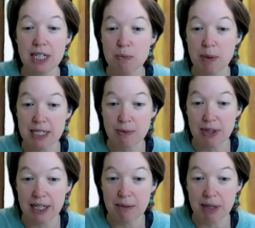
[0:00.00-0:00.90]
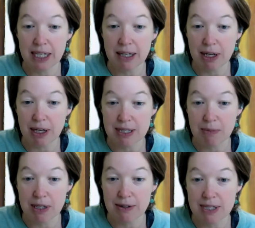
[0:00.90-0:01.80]
touch base with anybody about
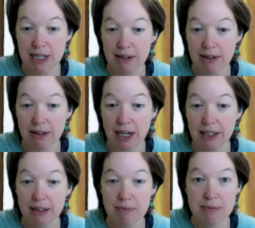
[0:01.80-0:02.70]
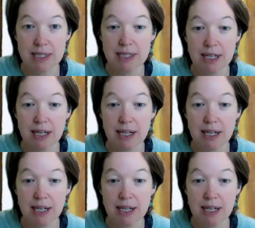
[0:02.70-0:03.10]
some of those other items